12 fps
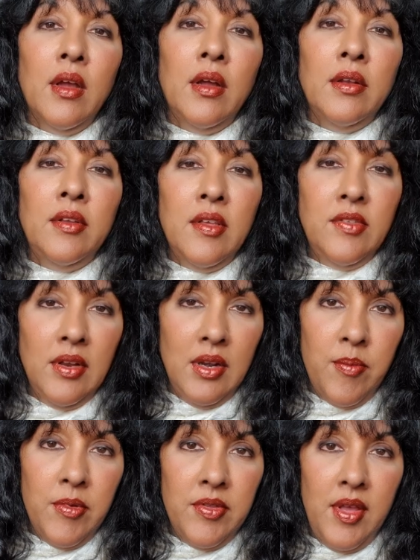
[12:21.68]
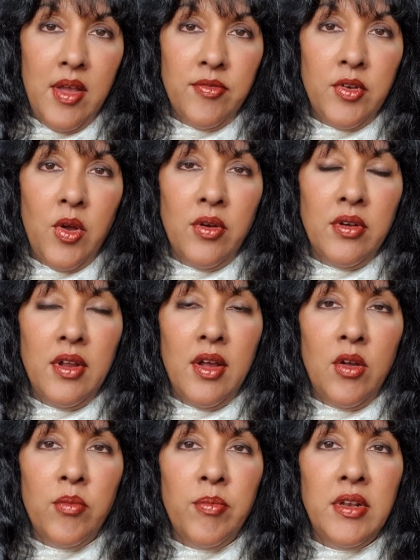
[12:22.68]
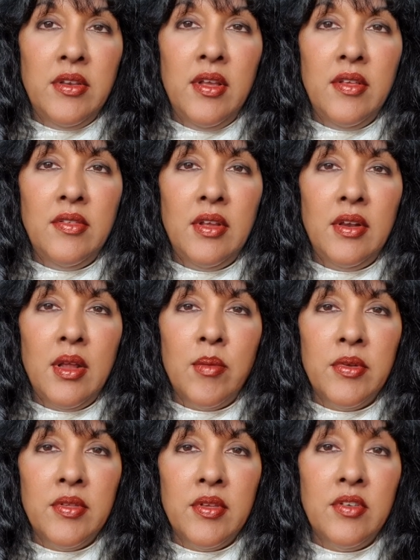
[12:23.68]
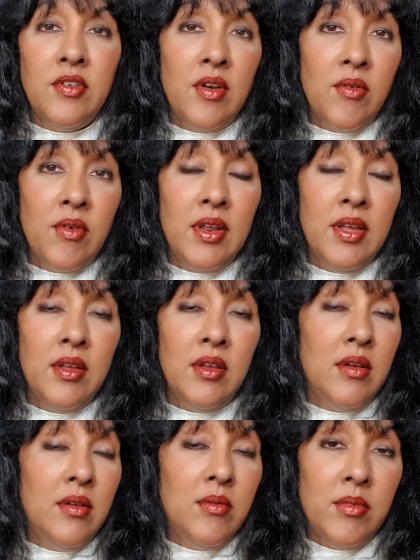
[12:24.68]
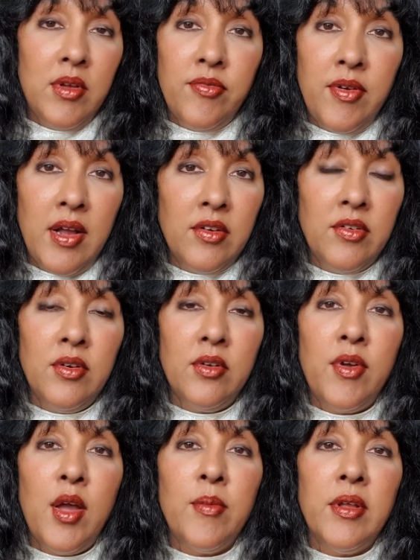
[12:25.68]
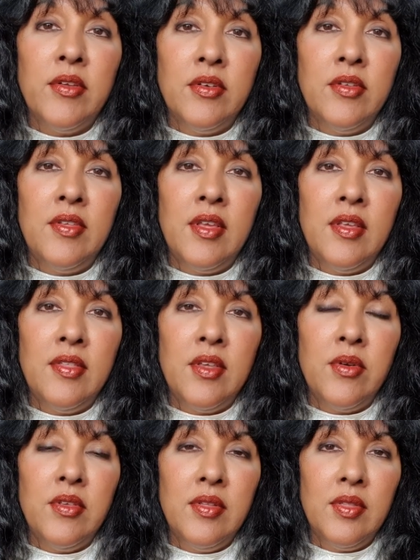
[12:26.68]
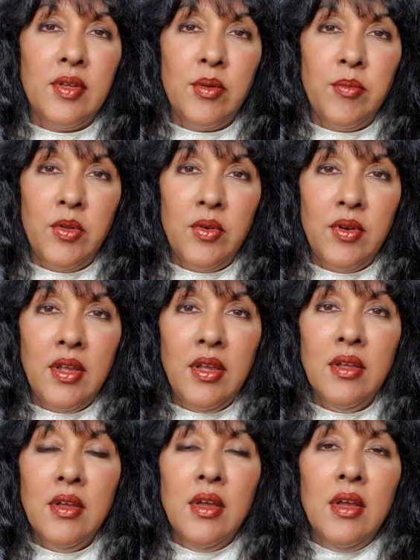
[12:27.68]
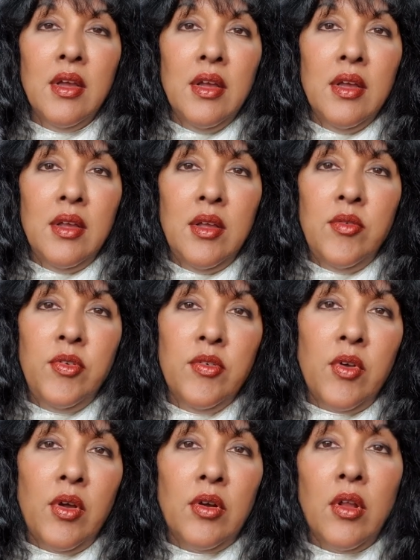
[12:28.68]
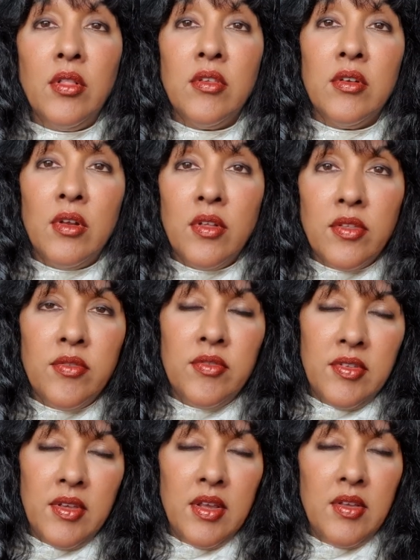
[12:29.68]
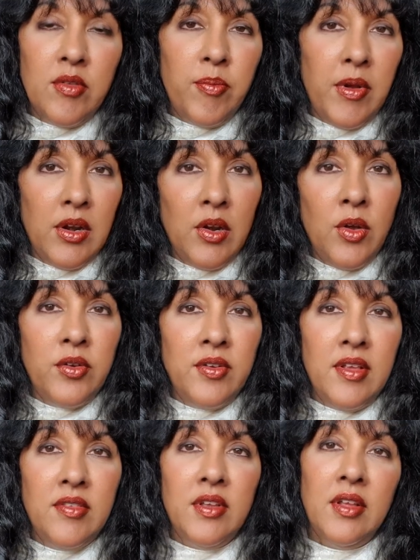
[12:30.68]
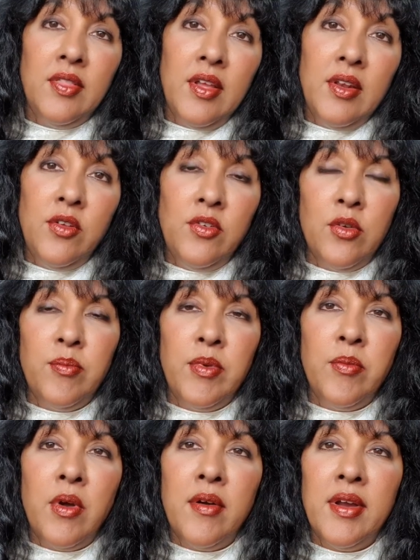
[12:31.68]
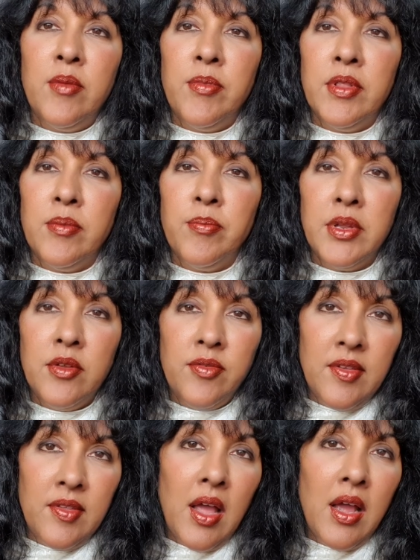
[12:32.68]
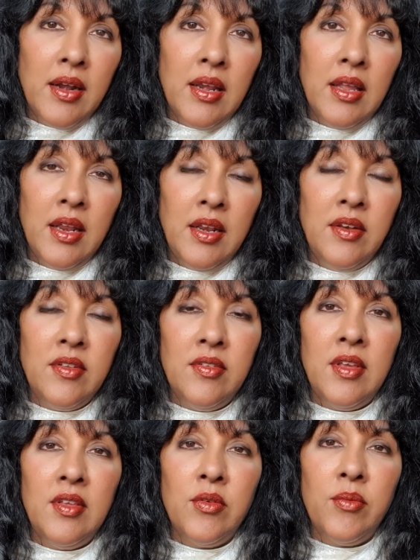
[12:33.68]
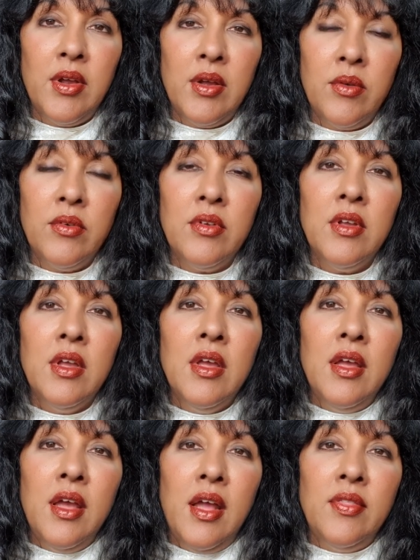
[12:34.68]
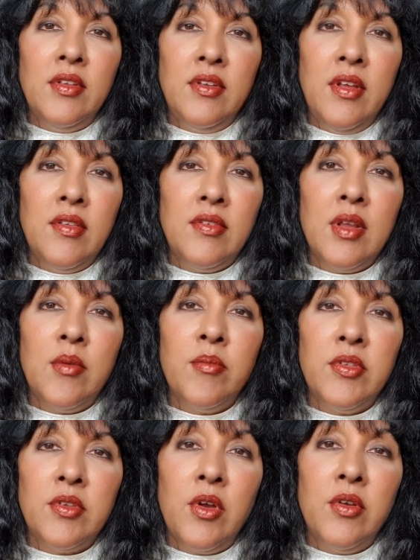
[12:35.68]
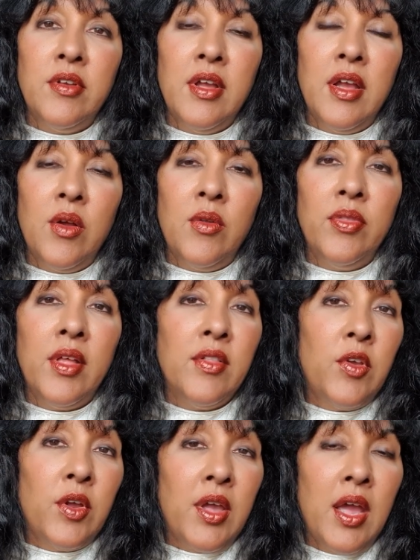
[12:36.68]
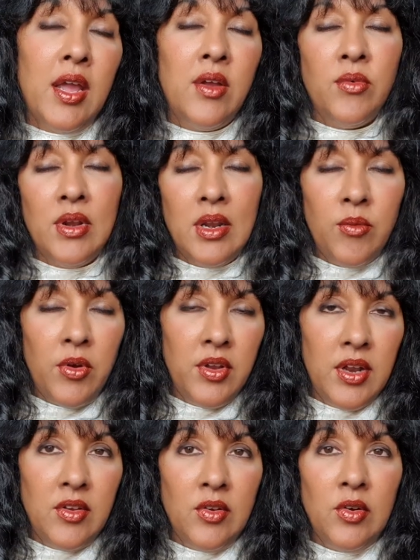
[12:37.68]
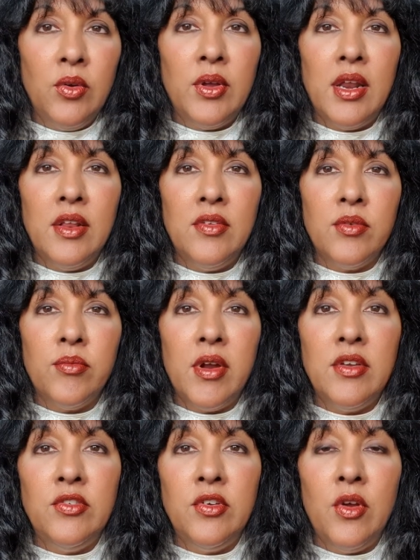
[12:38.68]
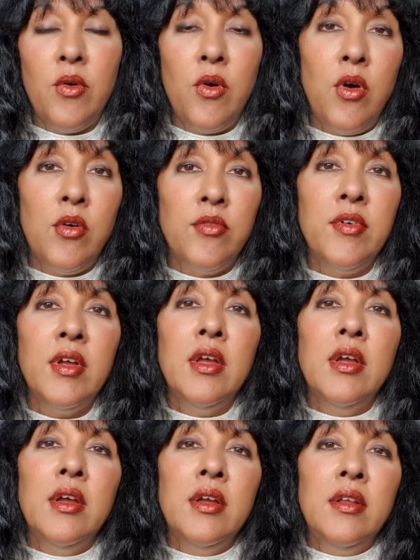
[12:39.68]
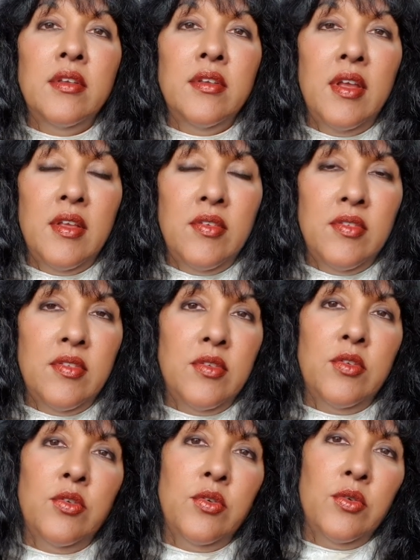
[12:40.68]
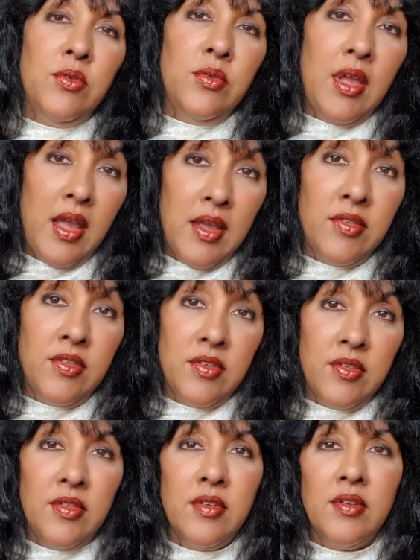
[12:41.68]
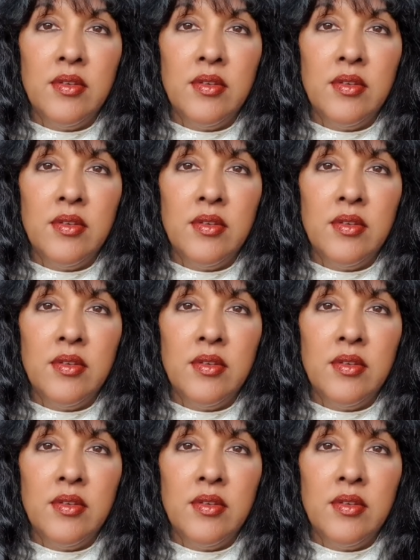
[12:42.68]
Testing numbers have gone down, but testing numbers are generally a function of how much disease there is in the community. If you've got lots and lots of disease but low testing, then you should be worried. But if there's hardly any disease around and the test numbers go down, that's okay. Really what you need to look at is the ratio of tests to cases.